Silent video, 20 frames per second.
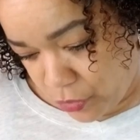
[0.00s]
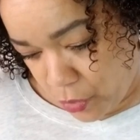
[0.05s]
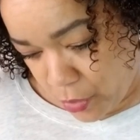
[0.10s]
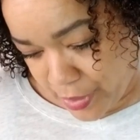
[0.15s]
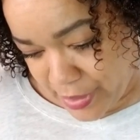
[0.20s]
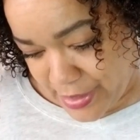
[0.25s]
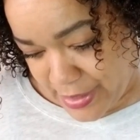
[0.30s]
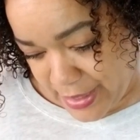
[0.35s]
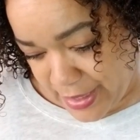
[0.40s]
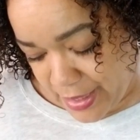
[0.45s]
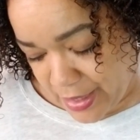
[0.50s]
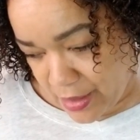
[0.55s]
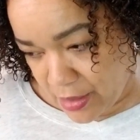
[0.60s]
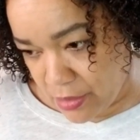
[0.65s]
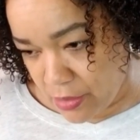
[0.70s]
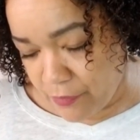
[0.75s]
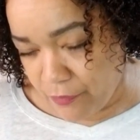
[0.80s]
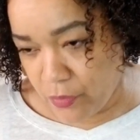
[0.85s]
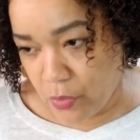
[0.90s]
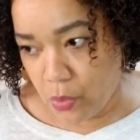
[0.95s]
14th
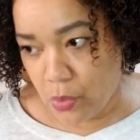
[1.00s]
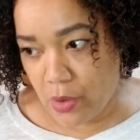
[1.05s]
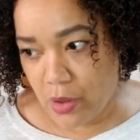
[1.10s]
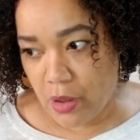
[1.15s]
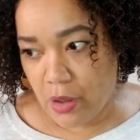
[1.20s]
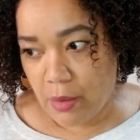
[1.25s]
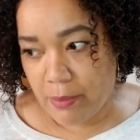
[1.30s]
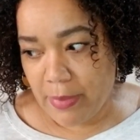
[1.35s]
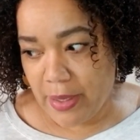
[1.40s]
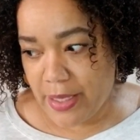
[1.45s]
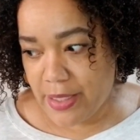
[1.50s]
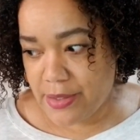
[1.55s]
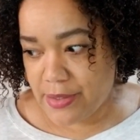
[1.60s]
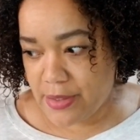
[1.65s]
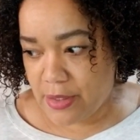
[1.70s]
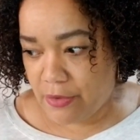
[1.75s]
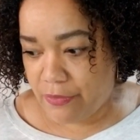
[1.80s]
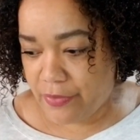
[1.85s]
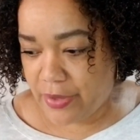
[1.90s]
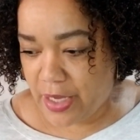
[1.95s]
for my
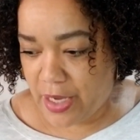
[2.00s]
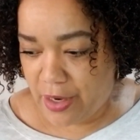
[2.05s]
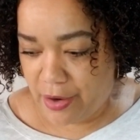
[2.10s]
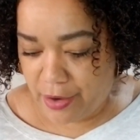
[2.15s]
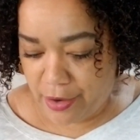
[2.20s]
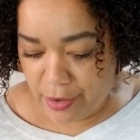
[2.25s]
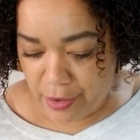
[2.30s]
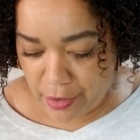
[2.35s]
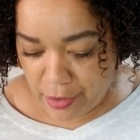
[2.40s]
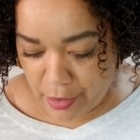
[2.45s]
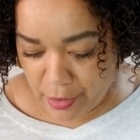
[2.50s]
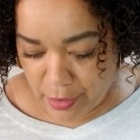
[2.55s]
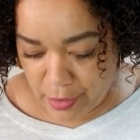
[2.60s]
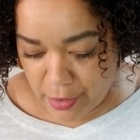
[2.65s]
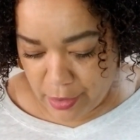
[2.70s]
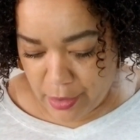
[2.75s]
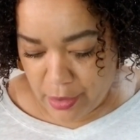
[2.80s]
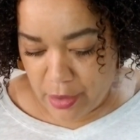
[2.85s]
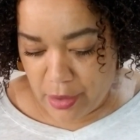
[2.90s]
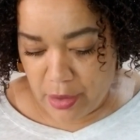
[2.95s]
self-care,
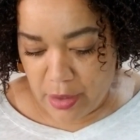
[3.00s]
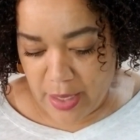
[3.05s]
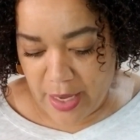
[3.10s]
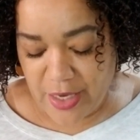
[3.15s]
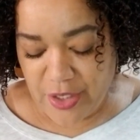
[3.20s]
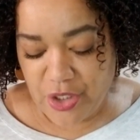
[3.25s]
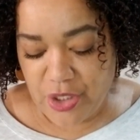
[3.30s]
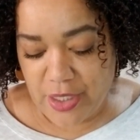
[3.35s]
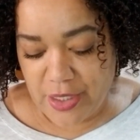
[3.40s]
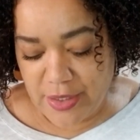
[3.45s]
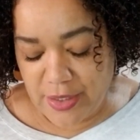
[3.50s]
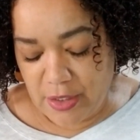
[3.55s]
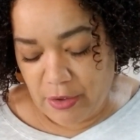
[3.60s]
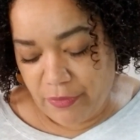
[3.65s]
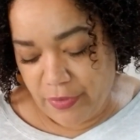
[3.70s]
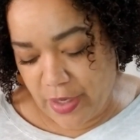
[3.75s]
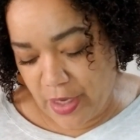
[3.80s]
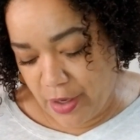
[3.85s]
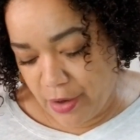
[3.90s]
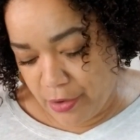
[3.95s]
hashtag
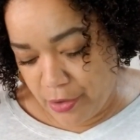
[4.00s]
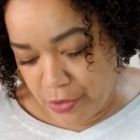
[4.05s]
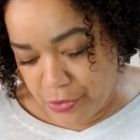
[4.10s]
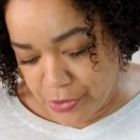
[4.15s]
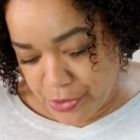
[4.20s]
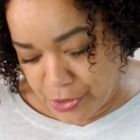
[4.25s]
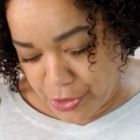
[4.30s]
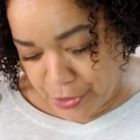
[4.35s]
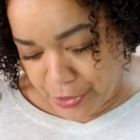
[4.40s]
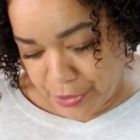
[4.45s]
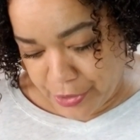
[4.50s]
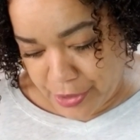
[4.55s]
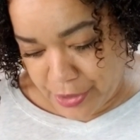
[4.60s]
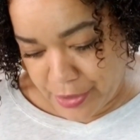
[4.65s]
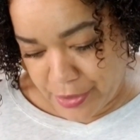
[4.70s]
self-care new start.